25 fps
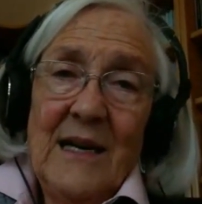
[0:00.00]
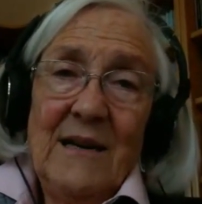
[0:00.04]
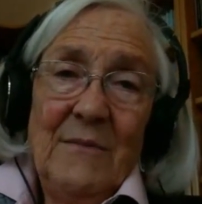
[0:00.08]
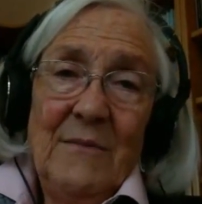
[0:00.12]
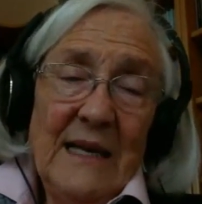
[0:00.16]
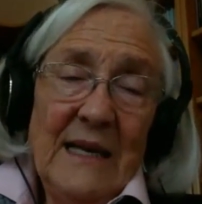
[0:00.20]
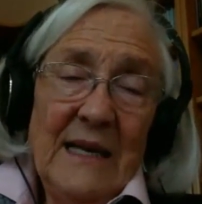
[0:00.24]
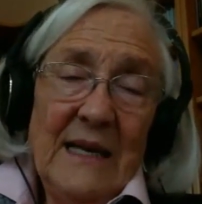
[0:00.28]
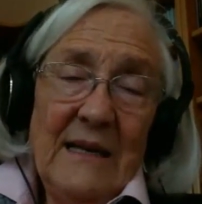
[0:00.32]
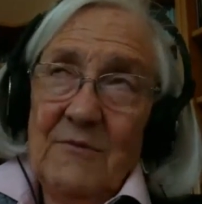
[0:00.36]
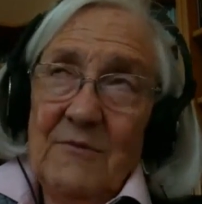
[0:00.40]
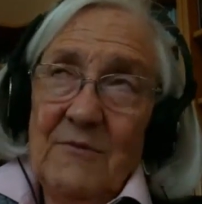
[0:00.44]

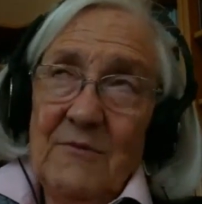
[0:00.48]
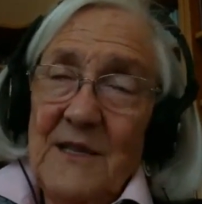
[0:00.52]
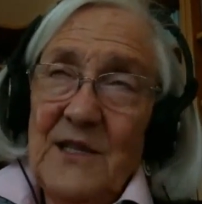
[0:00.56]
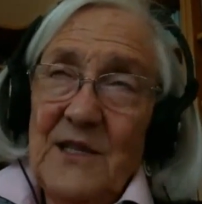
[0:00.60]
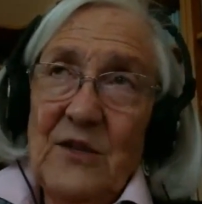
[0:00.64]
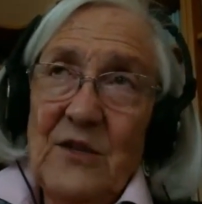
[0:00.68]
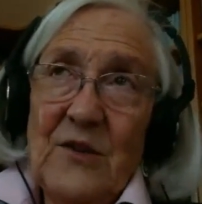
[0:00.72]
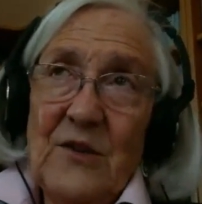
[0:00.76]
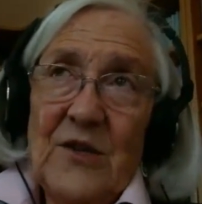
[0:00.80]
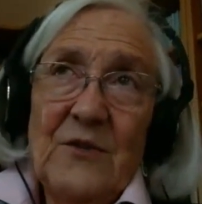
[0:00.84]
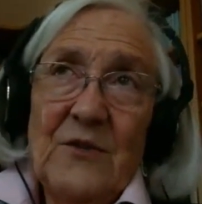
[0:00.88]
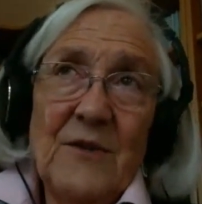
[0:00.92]
by the
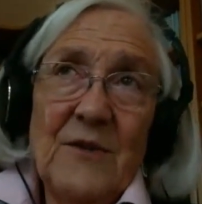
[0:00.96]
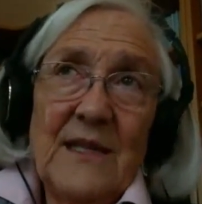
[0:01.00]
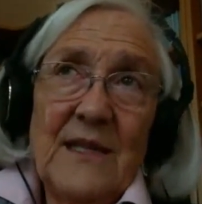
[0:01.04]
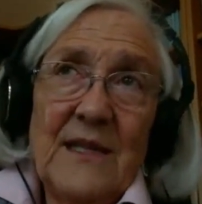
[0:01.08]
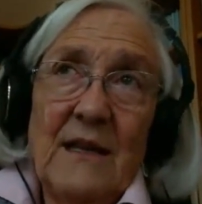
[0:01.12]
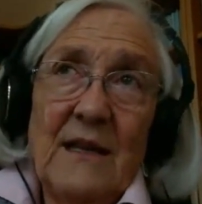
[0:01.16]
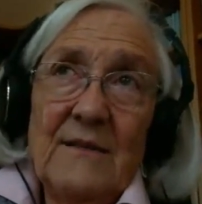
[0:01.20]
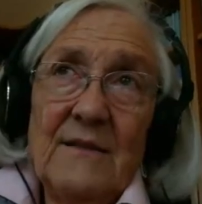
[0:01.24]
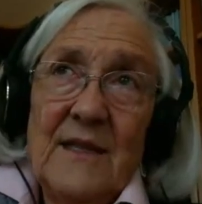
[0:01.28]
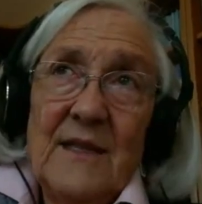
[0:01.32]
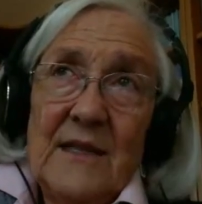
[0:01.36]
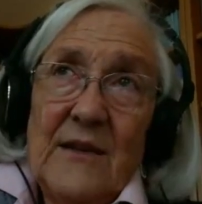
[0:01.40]
research
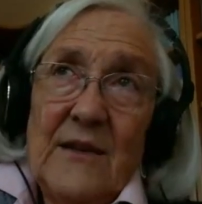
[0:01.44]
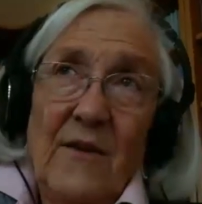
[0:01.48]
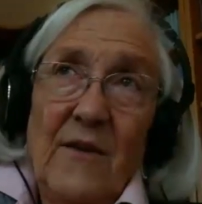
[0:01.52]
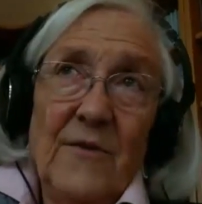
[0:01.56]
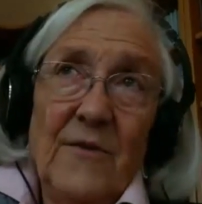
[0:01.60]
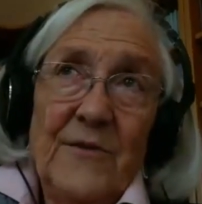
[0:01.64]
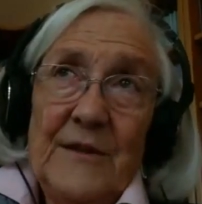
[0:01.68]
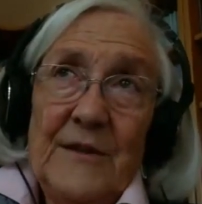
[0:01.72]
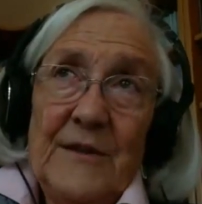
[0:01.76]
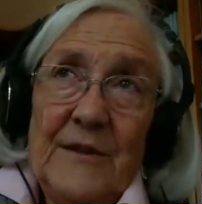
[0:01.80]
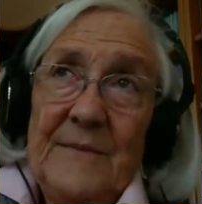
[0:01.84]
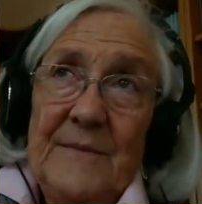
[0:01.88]
results
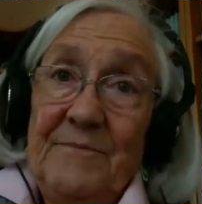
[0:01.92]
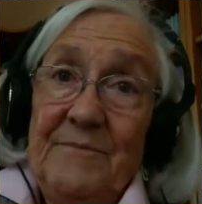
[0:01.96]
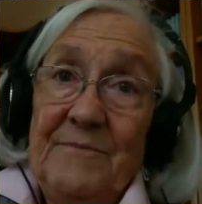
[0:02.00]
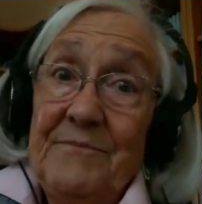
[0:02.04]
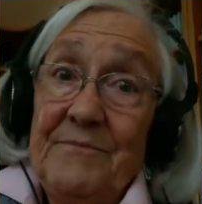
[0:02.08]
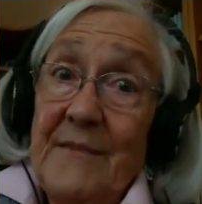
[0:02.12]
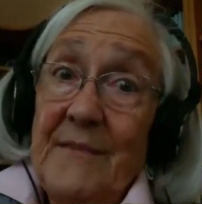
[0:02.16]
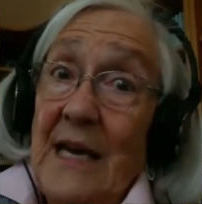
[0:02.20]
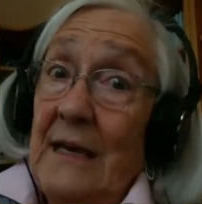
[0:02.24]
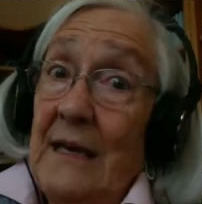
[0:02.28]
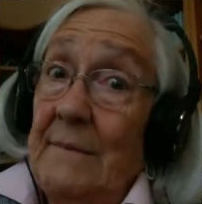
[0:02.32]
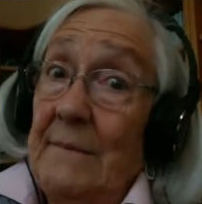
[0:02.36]
over
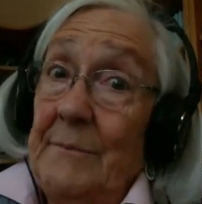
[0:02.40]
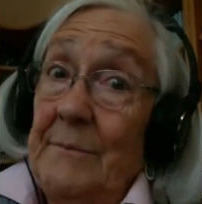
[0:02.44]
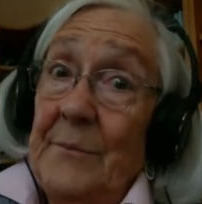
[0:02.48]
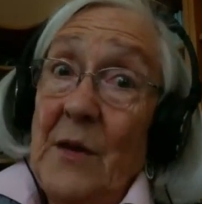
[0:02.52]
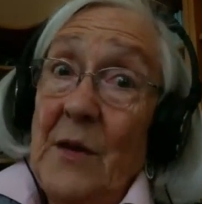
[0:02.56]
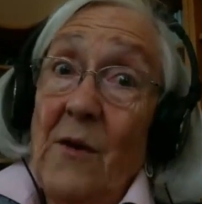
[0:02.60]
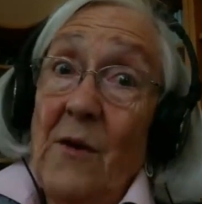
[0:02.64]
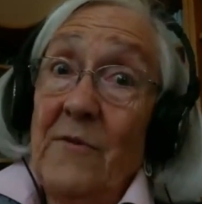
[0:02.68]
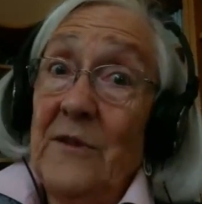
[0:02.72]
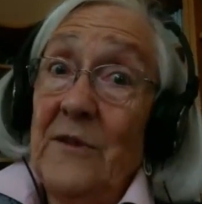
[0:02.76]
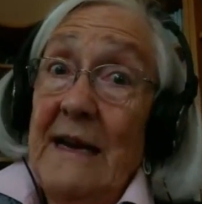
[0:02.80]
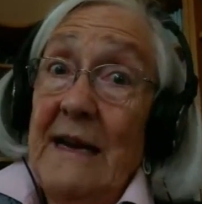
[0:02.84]

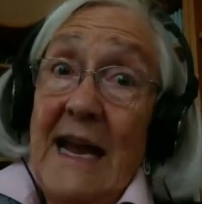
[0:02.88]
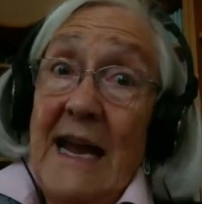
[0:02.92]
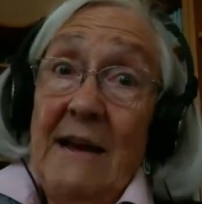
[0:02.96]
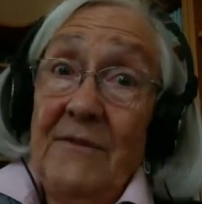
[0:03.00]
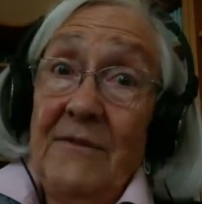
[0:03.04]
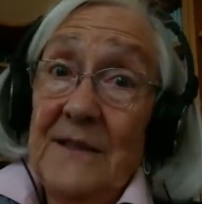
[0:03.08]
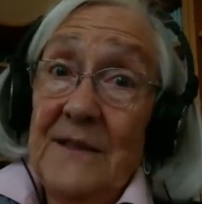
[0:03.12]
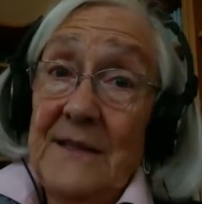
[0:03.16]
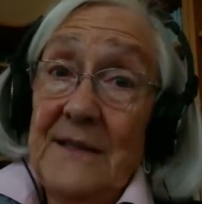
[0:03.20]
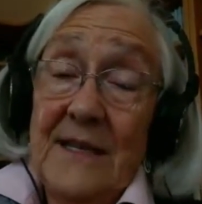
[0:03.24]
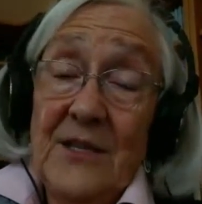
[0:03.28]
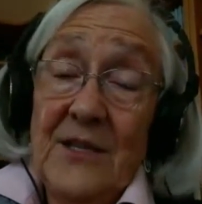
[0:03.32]

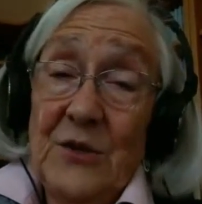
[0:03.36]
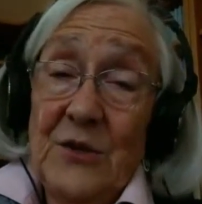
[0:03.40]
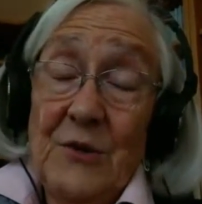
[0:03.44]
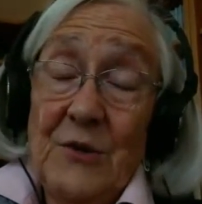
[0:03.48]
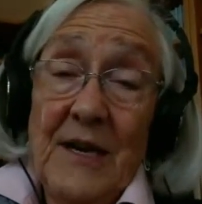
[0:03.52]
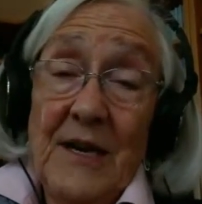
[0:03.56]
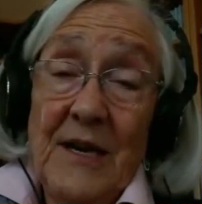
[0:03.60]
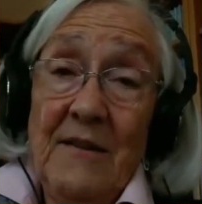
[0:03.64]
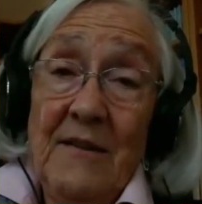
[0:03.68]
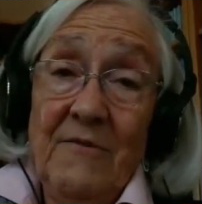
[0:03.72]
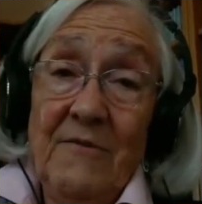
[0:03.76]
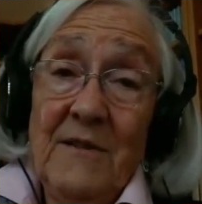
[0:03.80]
half a
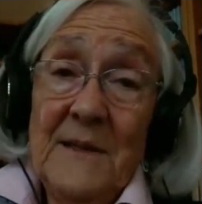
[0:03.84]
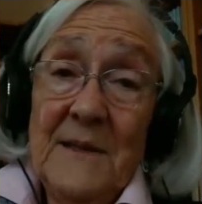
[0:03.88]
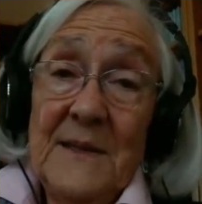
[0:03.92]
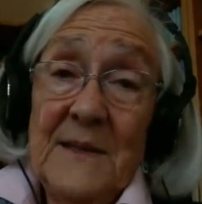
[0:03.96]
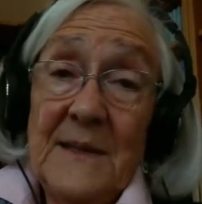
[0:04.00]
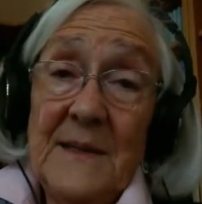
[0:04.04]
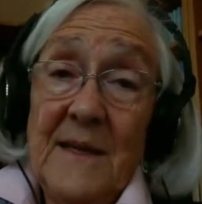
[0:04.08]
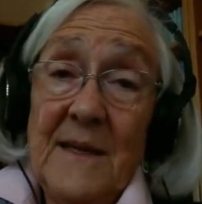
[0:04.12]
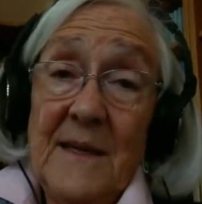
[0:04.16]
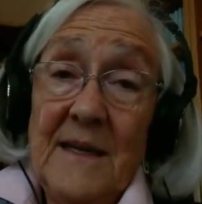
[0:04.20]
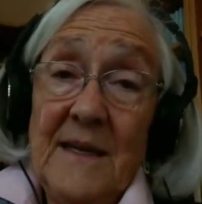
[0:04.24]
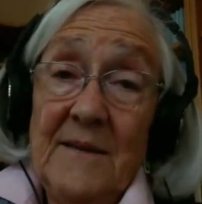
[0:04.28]
century
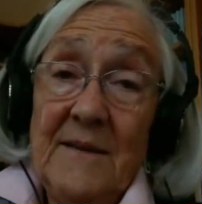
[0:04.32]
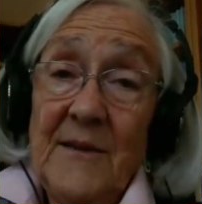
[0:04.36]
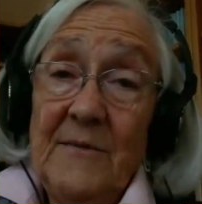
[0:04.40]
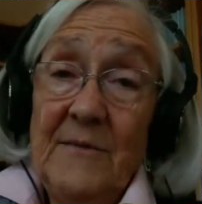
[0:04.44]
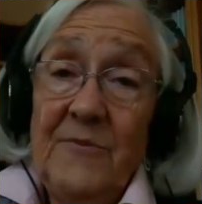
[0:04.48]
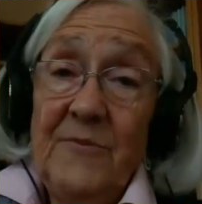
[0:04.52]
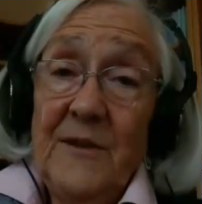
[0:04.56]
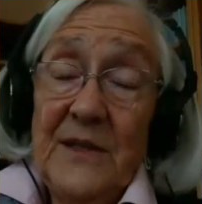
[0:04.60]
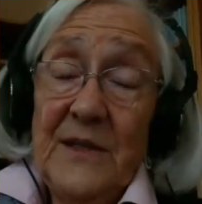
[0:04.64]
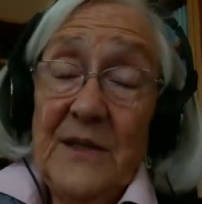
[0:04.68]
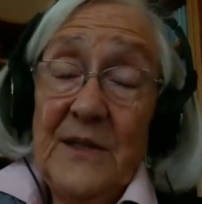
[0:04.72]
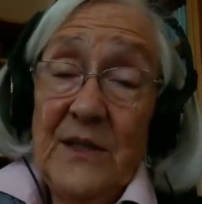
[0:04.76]

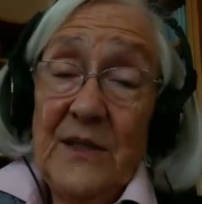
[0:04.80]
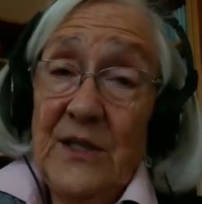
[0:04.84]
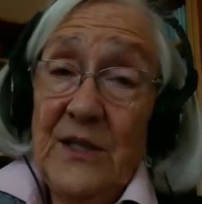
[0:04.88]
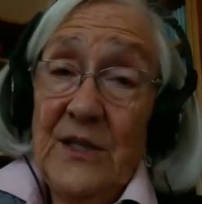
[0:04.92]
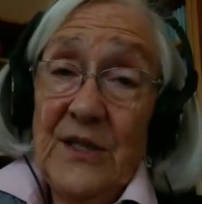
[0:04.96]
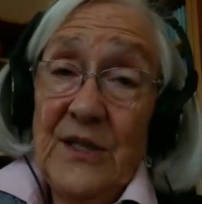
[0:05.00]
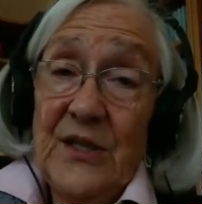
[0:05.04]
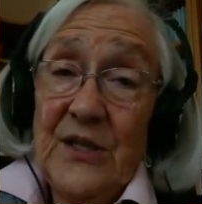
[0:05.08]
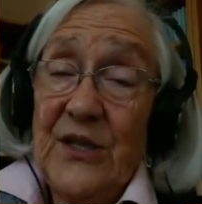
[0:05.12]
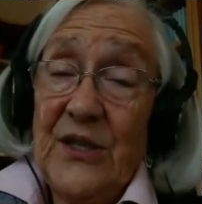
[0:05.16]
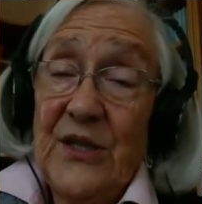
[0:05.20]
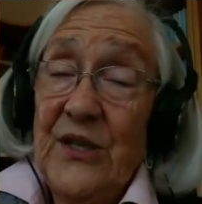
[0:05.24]
of
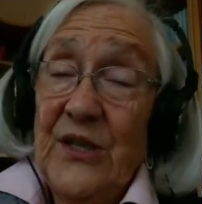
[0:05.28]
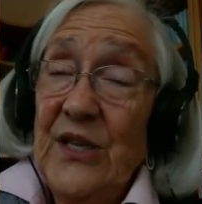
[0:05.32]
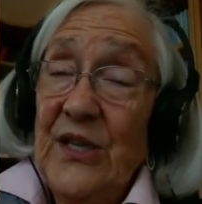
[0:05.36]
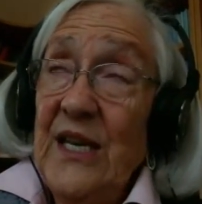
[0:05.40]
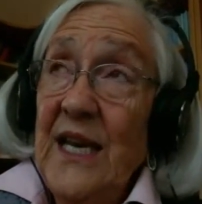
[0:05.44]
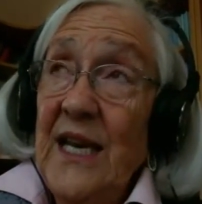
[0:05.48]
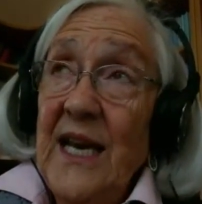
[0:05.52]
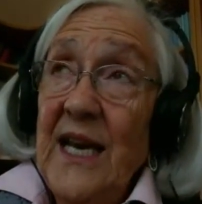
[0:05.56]
research.